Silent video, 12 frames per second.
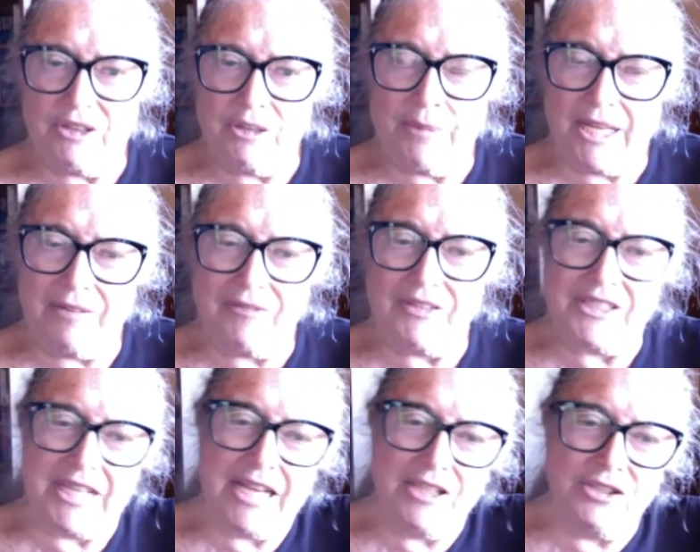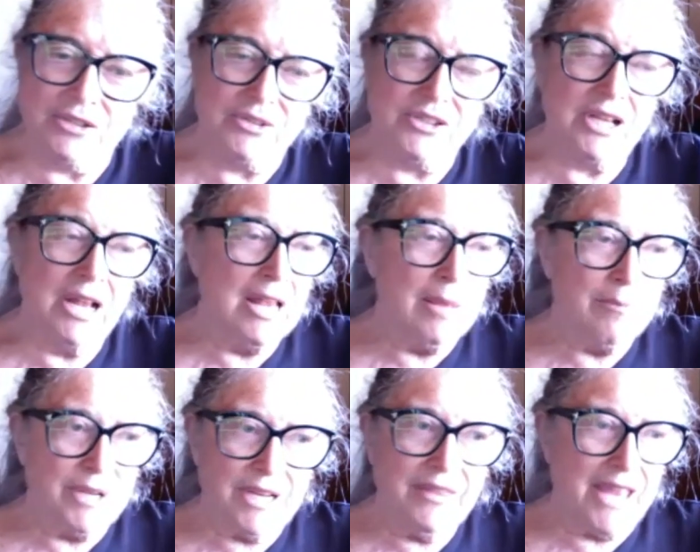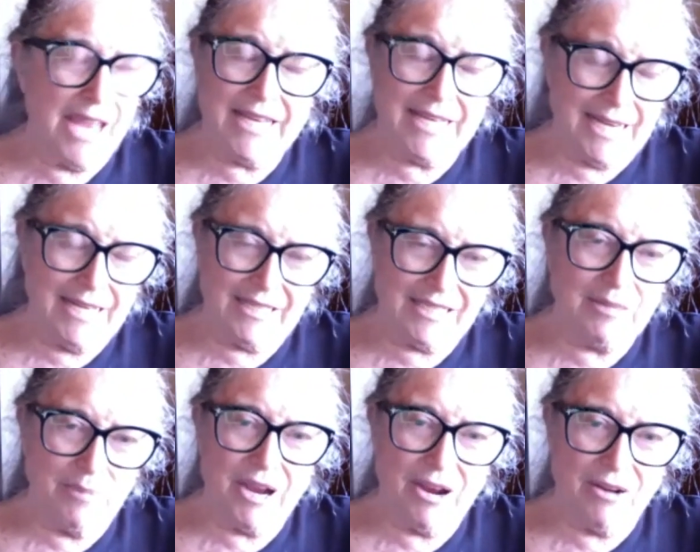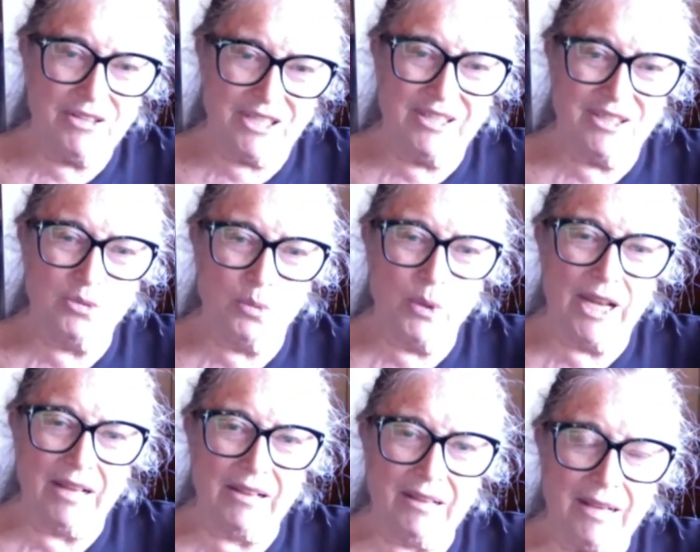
manifestations. But mm. in the end, he does comparison as well,